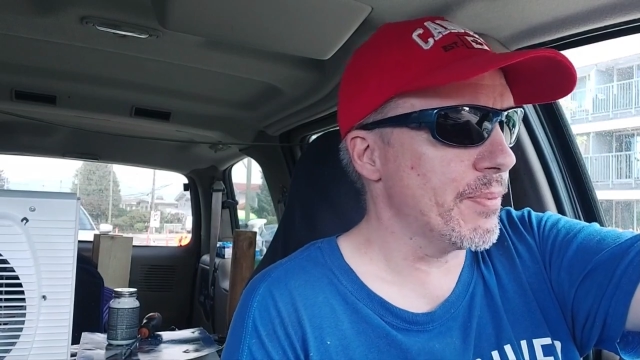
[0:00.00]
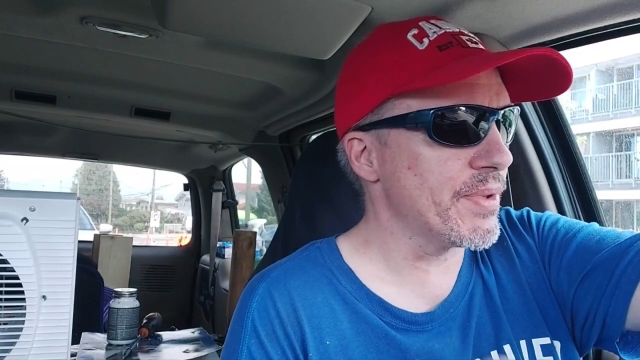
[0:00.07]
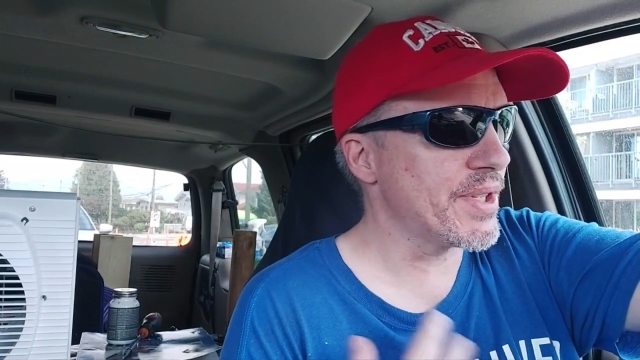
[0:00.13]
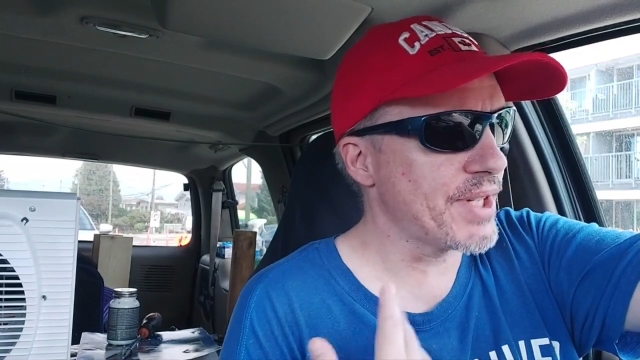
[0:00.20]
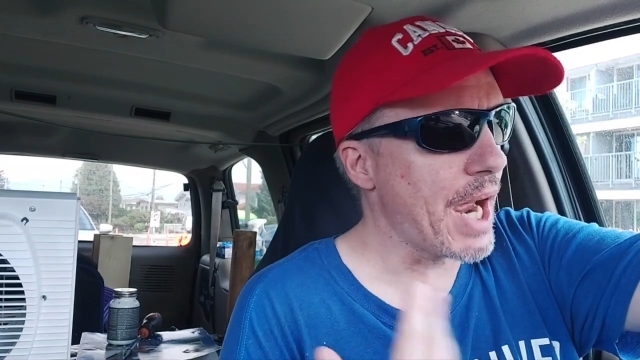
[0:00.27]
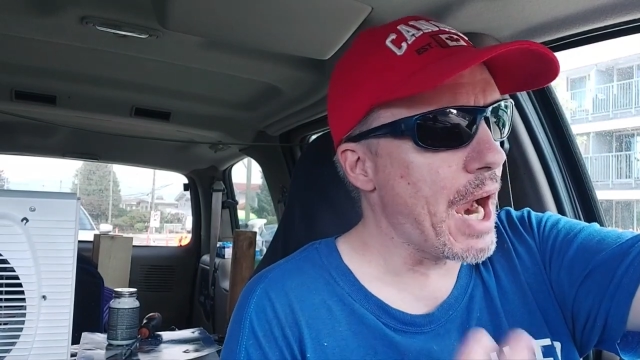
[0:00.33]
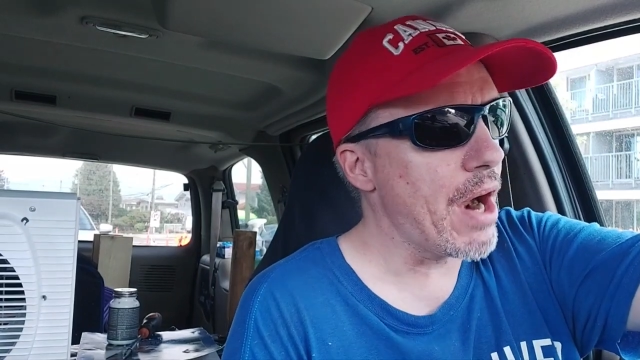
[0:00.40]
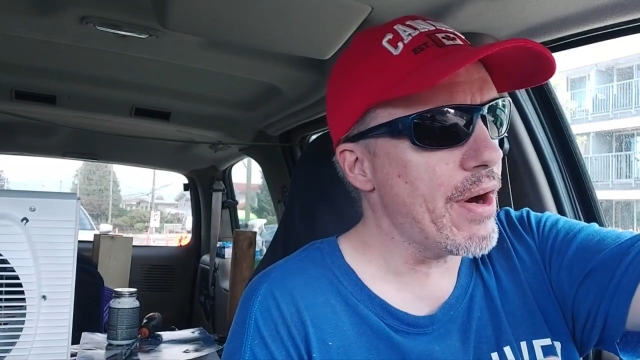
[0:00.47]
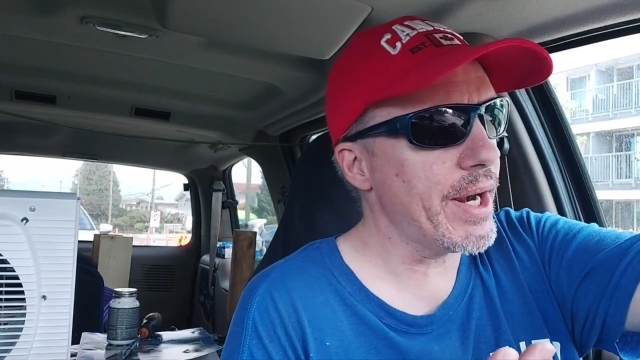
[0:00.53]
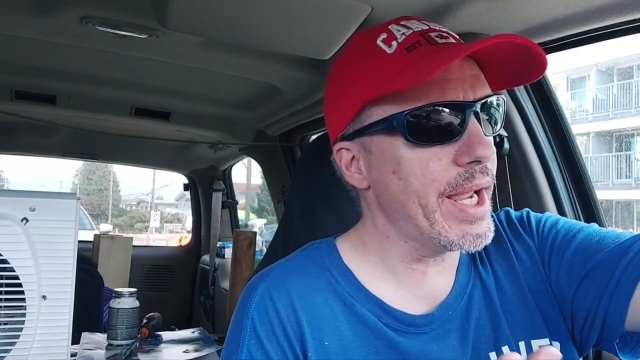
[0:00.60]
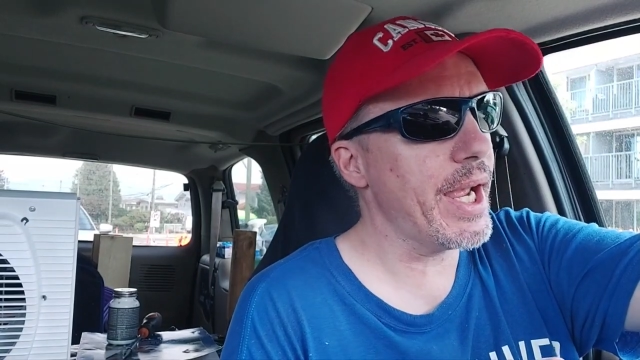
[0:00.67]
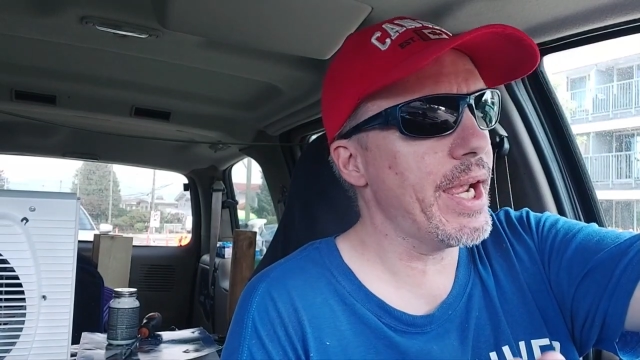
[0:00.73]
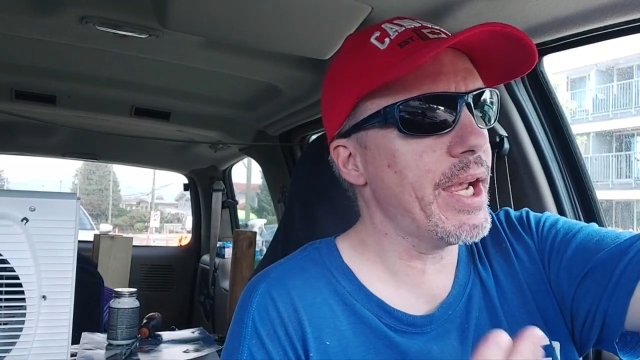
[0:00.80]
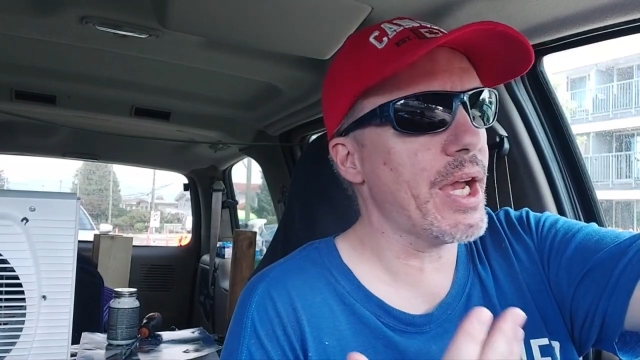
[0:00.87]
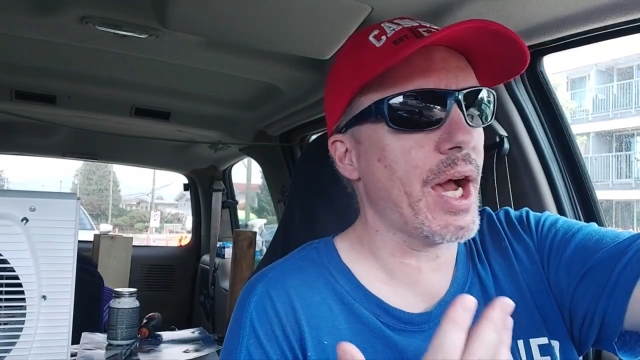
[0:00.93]

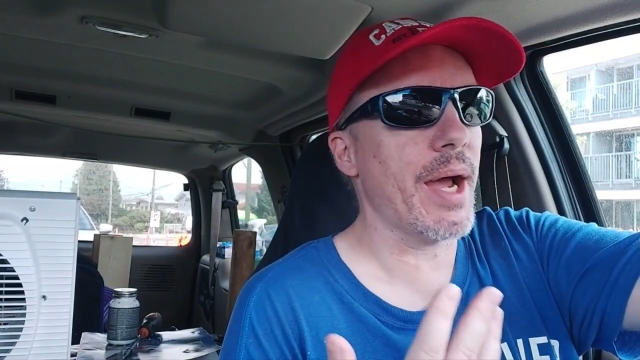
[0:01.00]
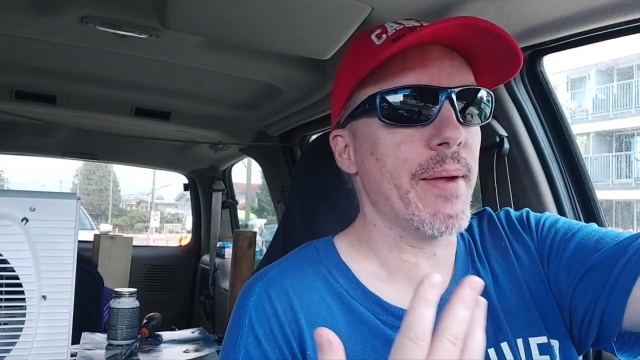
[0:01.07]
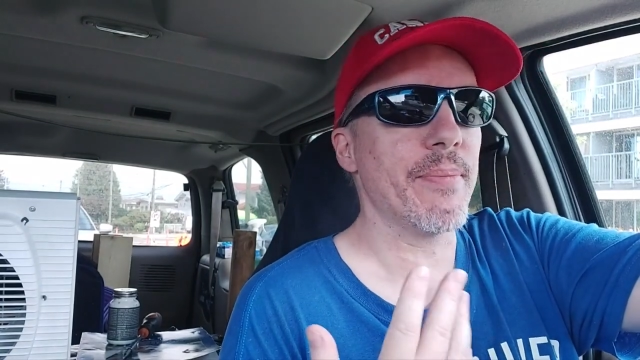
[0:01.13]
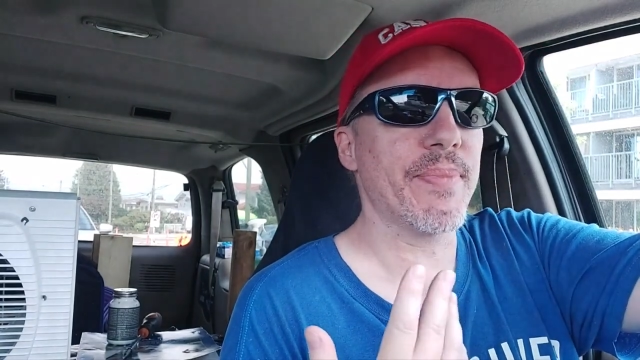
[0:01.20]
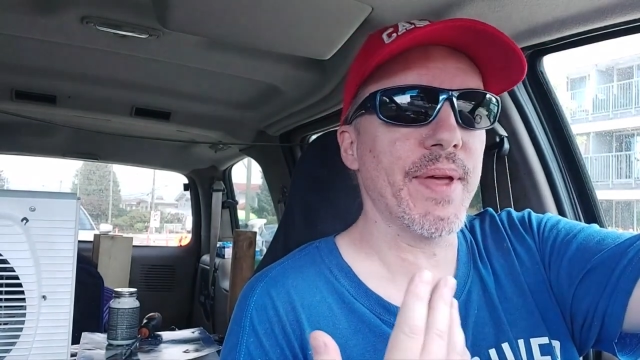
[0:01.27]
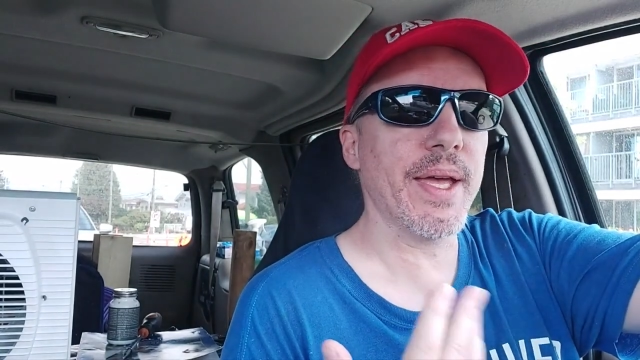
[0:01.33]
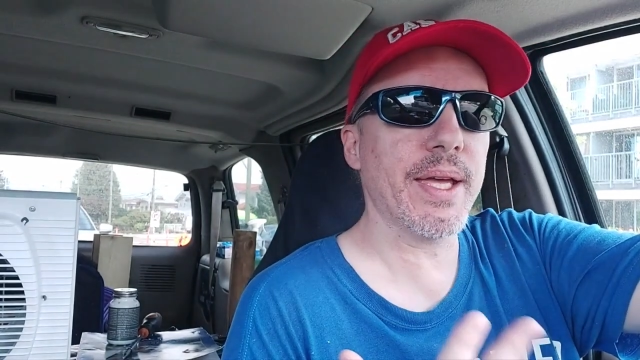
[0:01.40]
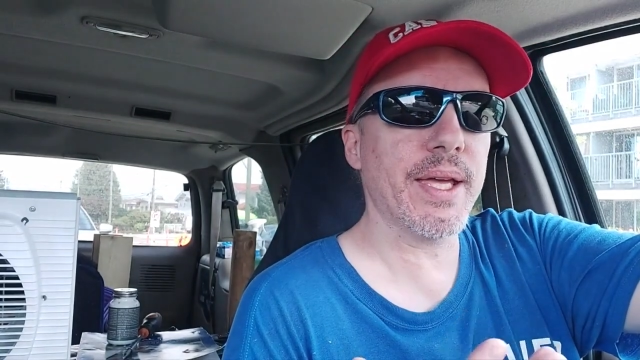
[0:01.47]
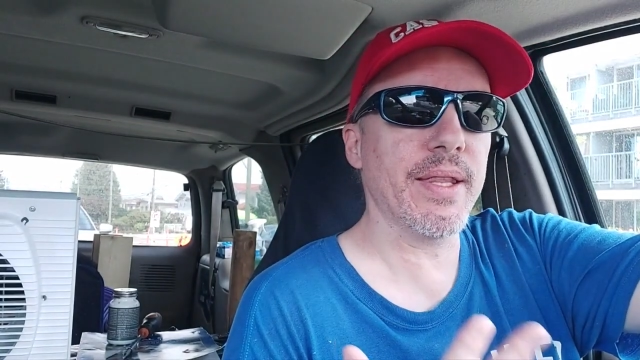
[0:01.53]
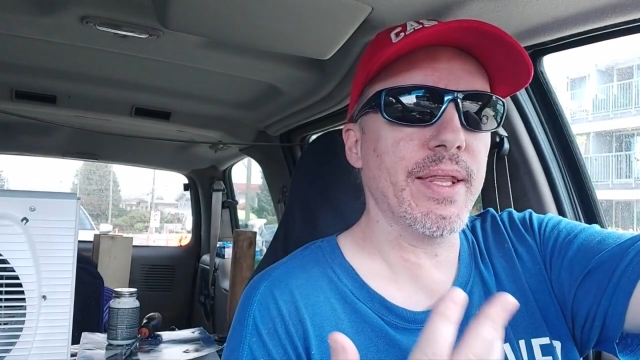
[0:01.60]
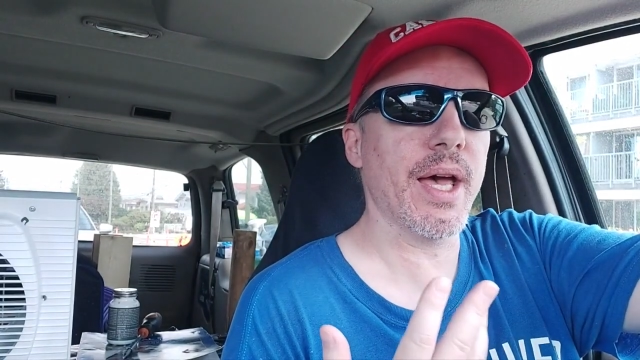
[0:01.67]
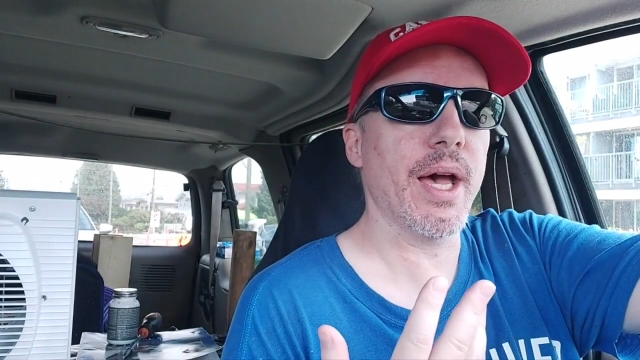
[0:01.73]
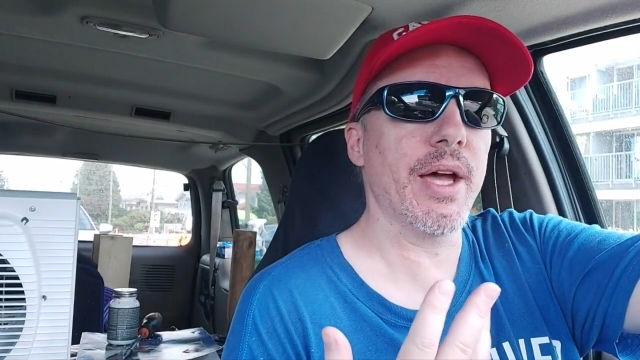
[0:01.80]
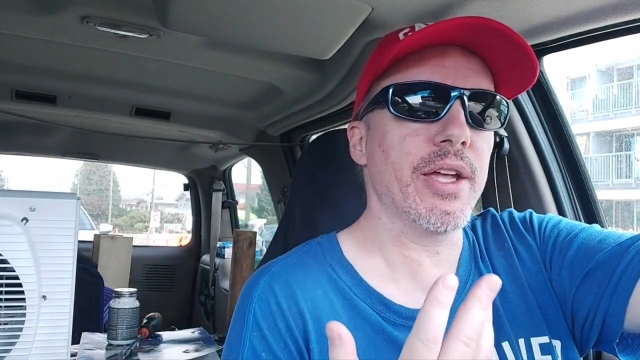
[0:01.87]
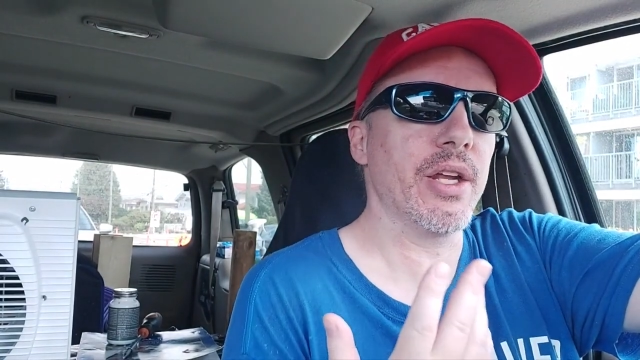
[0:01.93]
Saturday I'm thinking
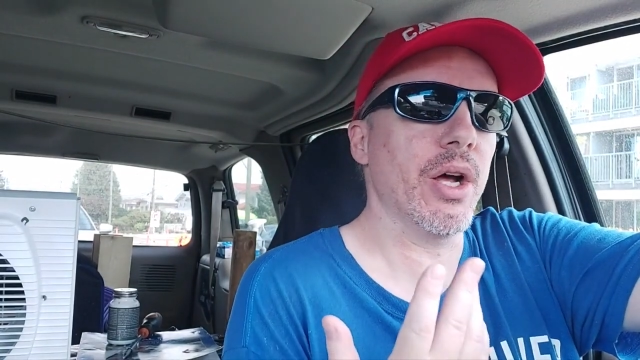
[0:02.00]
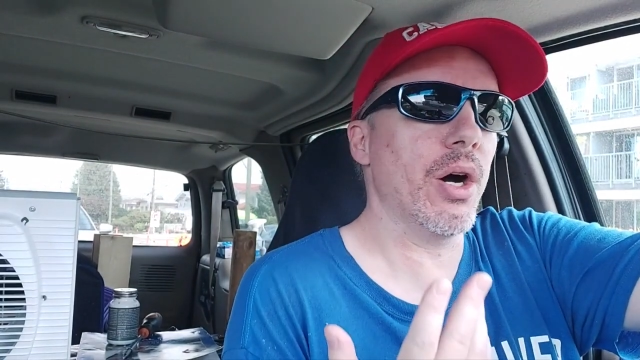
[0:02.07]
that